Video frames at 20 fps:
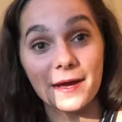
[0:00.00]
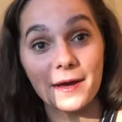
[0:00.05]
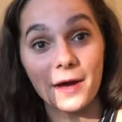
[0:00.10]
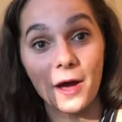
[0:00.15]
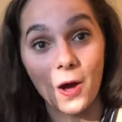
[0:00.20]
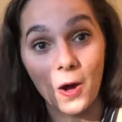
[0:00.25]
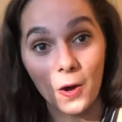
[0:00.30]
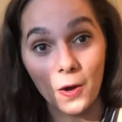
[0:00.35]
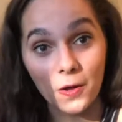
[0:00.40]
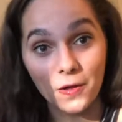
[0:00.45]

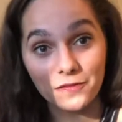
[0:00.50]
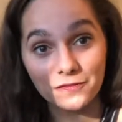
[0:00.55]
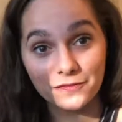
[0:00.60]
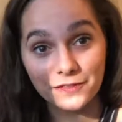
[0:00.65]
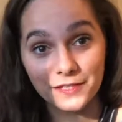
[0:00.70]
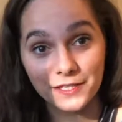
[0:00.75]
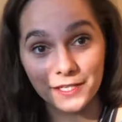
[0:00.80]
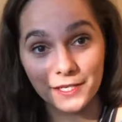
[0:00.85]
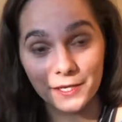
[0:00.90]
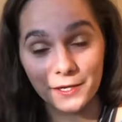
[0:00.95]
haul
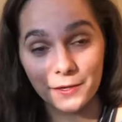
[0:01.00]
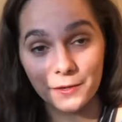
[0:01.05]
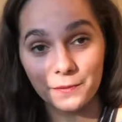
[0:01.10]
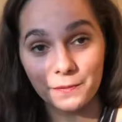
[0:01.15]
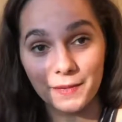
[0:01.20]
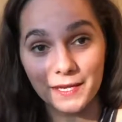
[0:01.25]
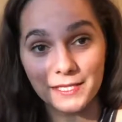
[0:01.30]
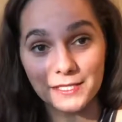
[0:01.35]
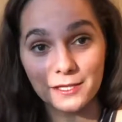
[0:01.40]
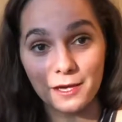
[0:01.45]
video
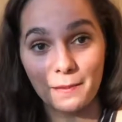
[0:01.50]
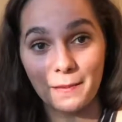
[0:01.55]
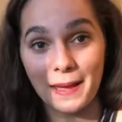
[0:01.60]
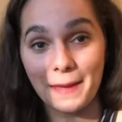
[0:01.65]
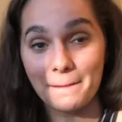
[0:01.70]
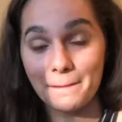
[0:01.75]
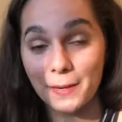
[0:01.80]
based on my